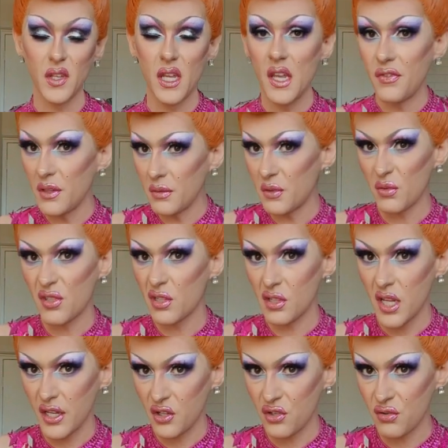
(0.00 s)
If this was just
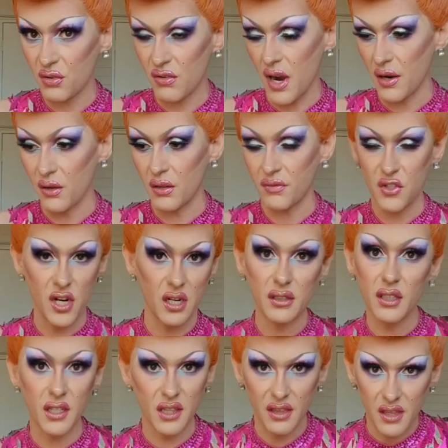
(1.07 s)
like sugar, I could have chucked
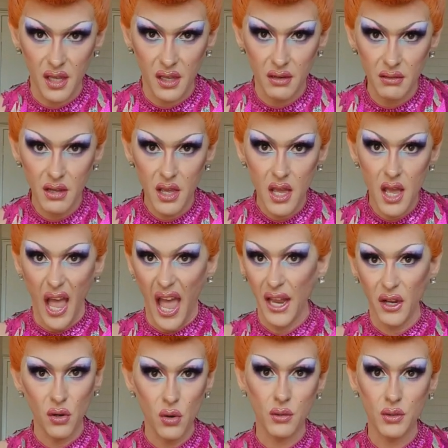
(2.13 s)
it in then
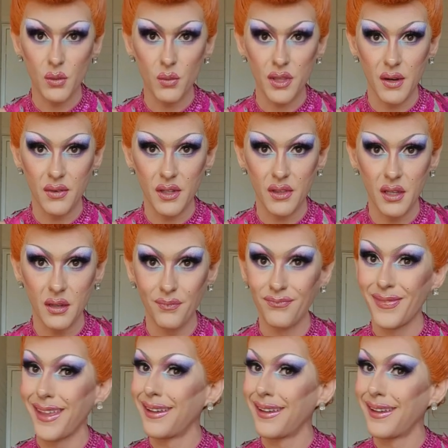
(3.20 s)
and cooked it with everything.